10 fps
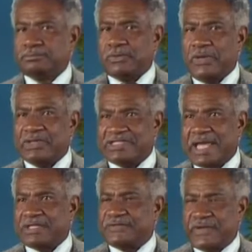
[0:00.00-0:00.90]
the
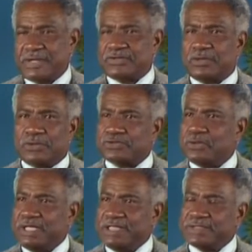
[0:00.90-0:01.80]
satisfaction also
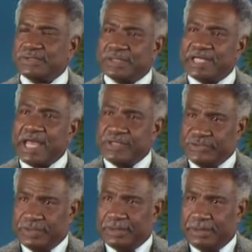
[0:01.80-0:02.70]
leads to a
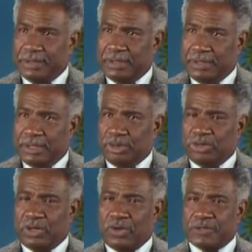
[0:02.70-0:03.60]
danger
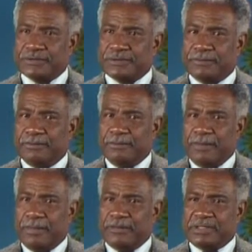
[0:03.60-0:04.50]
because
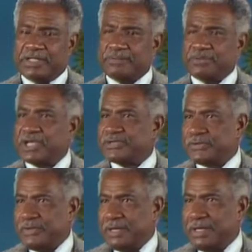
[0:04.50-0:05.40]
the
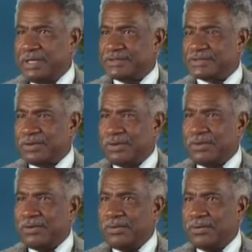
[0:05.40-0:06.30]
temptation then is to
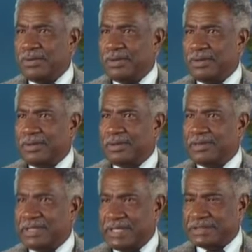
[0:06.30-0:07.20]
go
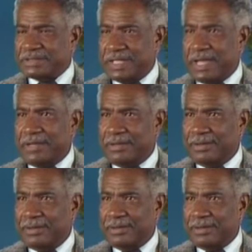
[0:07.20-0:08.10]
the next night
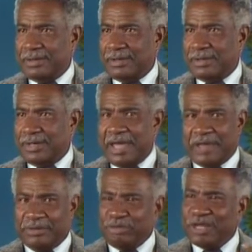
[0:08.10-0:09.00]

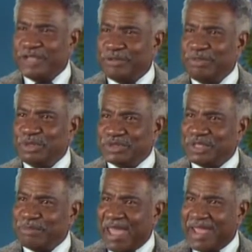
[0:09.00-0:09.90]
and play the
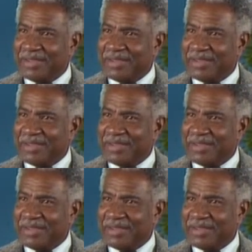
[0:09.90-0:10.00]
music back